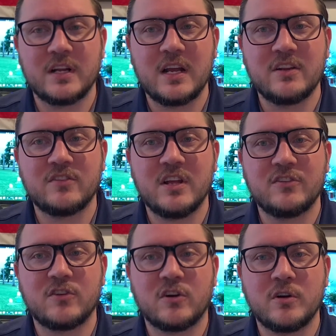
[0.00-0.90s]
It is
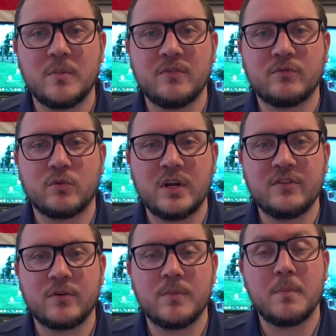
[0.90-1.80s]
necessary to be free
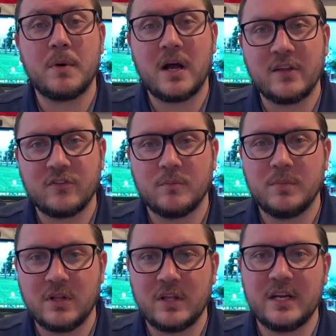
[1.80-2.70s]
from the
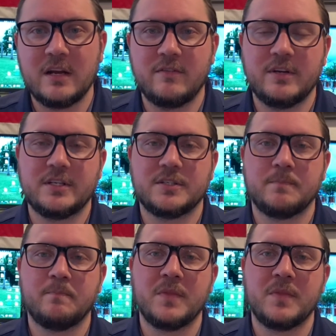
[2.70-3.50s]
possibility of it.